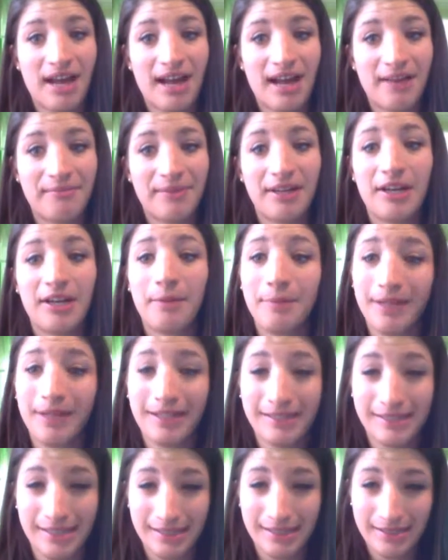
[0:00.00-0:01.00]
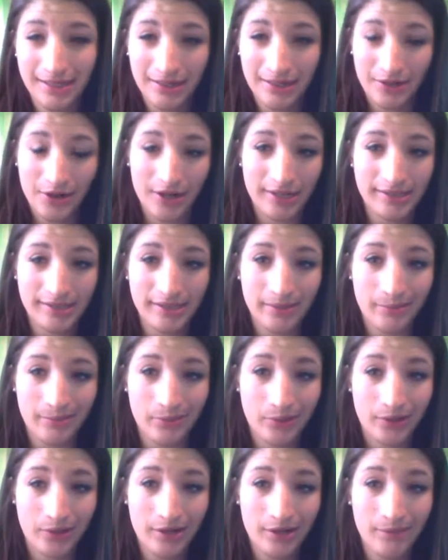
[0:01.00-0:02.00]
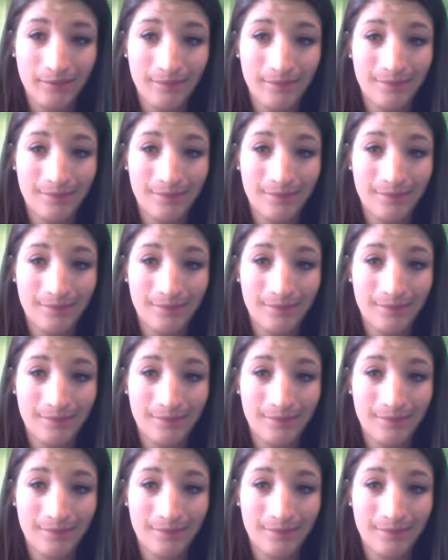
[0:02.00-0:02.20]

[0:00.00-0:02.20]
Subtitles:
might not be consistent across the board,